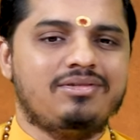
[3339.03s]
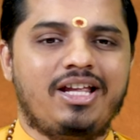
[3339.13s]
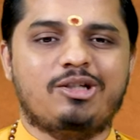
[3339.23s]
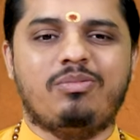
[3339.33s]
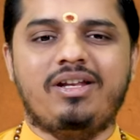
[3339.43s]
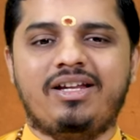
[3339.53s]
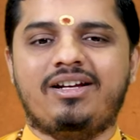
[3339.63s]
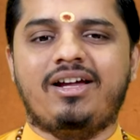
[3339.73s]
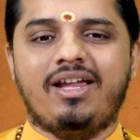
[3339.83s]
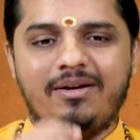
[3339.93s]
explaining it
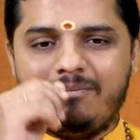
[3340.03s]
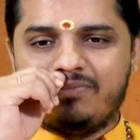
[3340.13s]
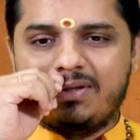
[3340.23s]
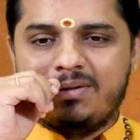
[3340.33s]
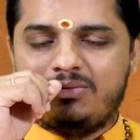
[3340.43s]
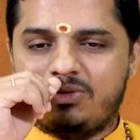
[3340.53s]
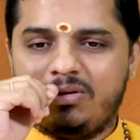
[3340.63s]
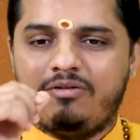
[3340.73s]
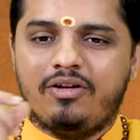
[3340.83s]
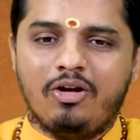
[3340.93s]
again. So,
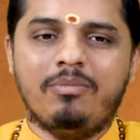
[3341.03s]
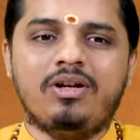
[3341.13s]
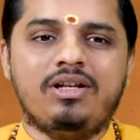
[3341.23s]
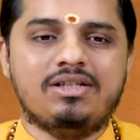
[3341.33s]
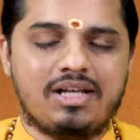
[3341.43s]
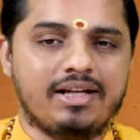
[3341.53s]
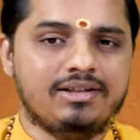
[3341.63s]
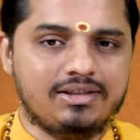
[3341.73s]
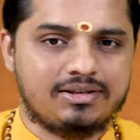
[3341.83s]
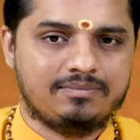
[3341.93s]
the phenomenon is like
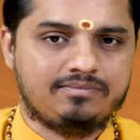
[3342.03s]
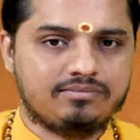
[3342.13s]
this.